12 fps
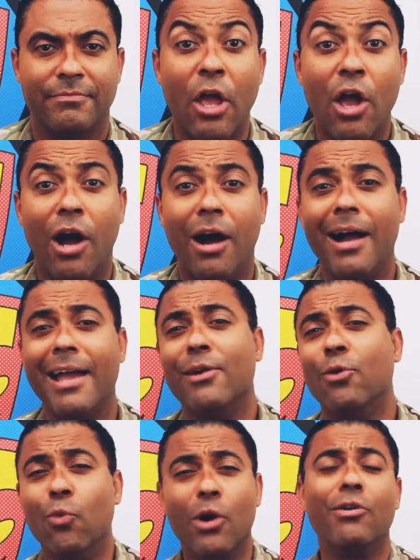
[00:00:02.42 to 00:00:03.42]
Hi,
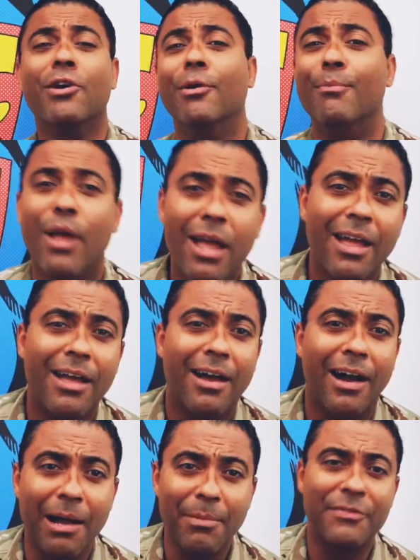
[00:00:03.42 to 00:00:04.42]
welcome.
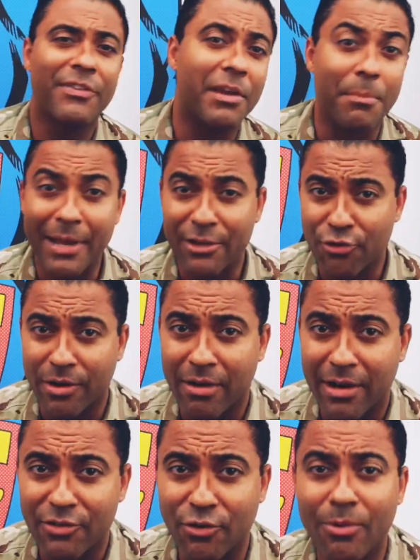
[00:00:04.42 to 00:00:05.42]
I'm Lieutenant Patrick
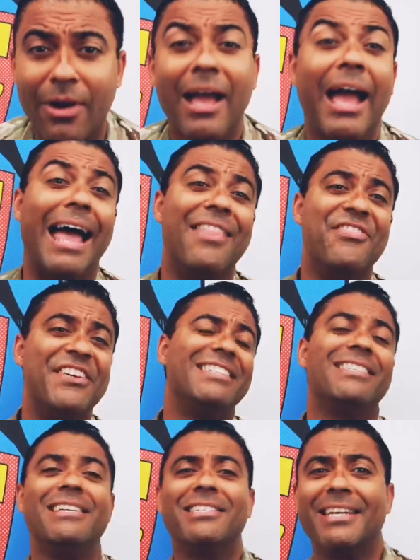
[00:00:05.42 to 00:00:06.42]
Heisel and
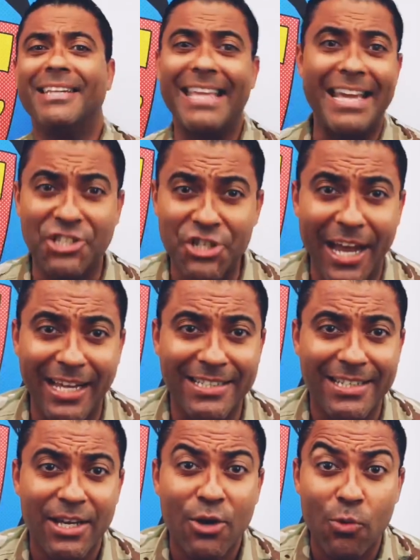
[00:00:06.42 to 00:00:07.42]
this is Cadet Chat,
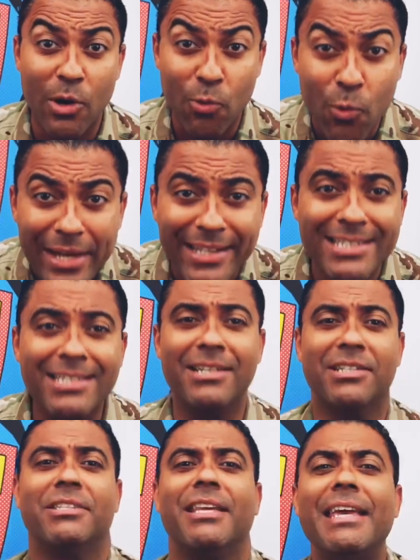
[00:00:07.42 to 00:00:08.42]
where we
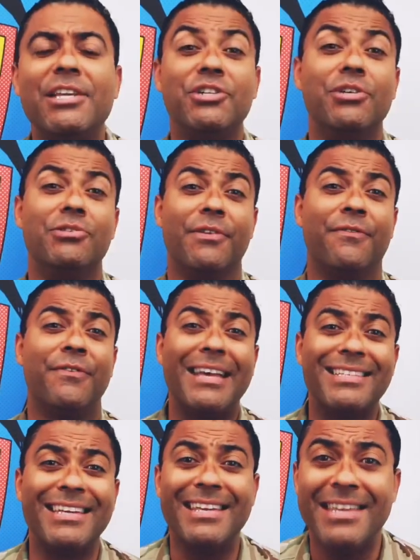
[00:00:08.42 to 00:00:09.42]
discuss the issues
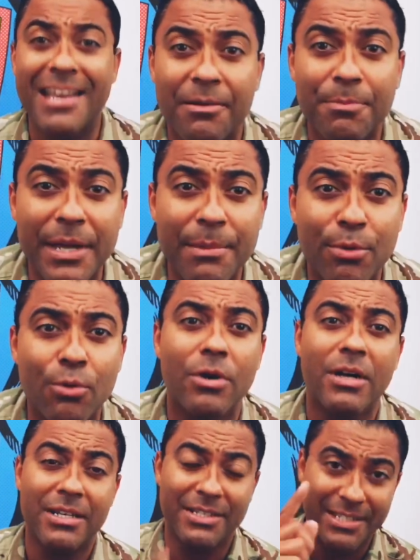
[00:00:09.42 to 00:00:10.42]
affecting young people
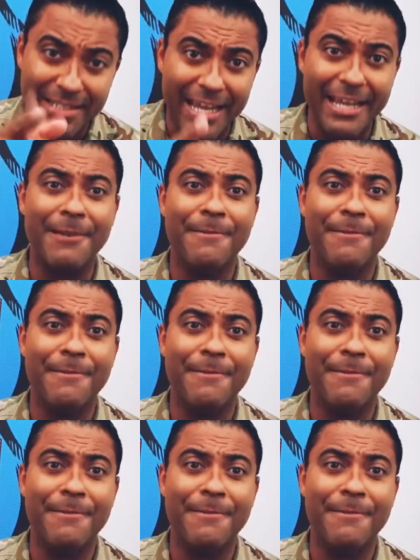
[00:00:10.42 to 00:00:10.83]
today.